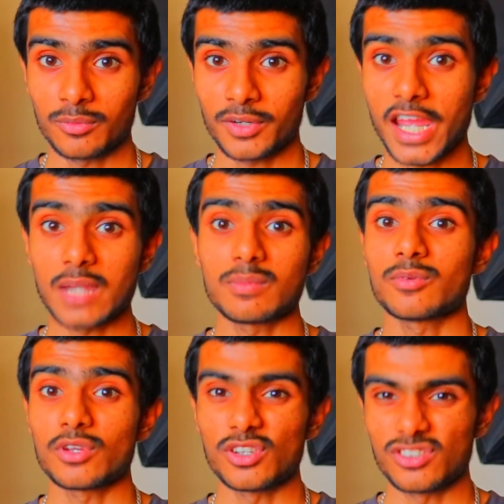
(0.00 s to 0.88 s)
Cadmium
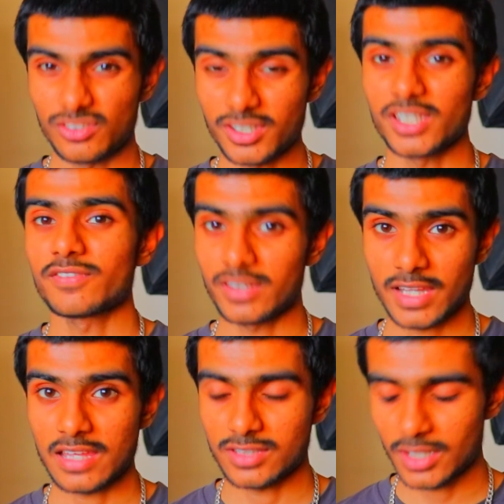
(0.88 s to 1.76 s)
yellow is really
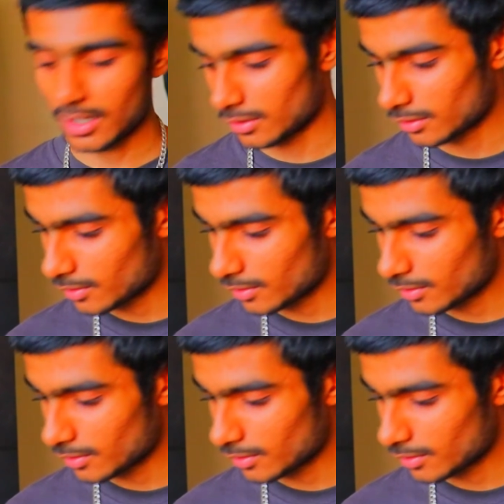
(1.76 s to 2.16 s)
fantastic color.